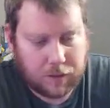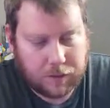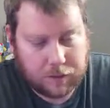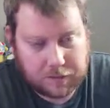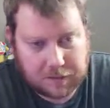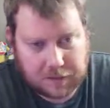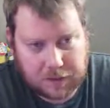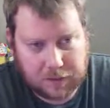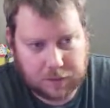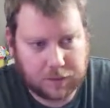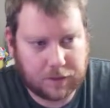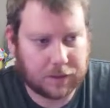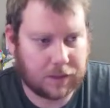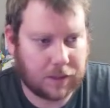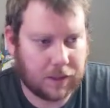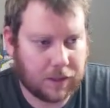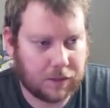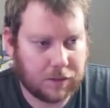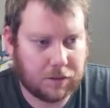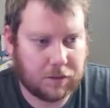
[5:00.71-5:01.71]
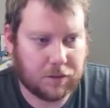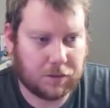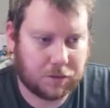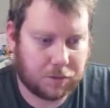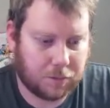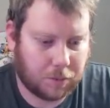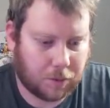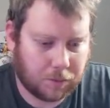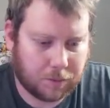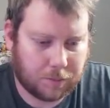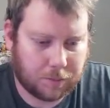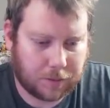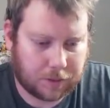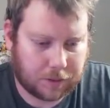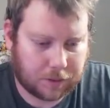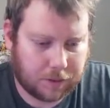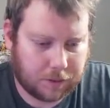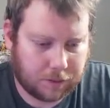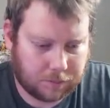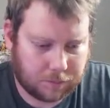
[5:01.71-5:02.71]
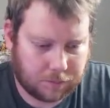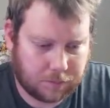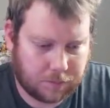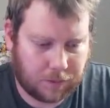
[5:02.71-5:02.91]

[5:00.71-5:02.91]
it's kind of like, yeah, I should probably pick it up